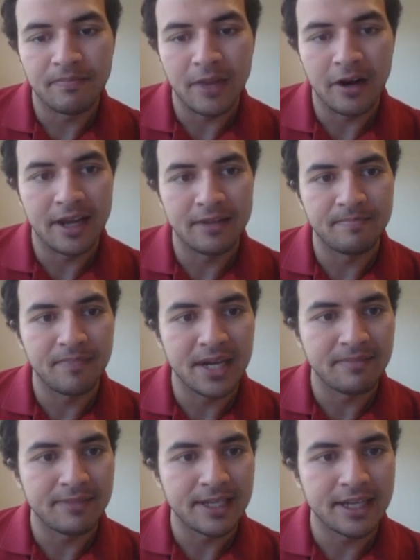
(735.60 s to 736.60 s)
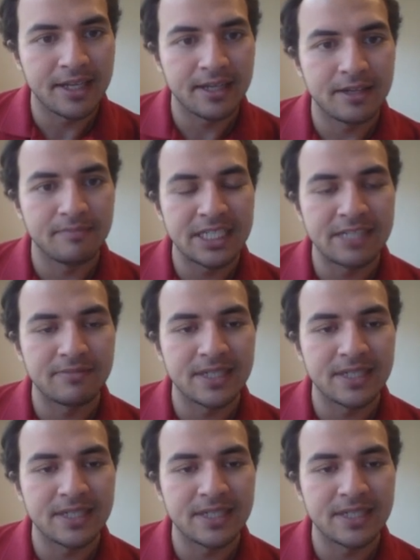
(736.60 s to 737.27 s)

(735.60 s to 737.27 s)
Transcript: Alright, but he played bishop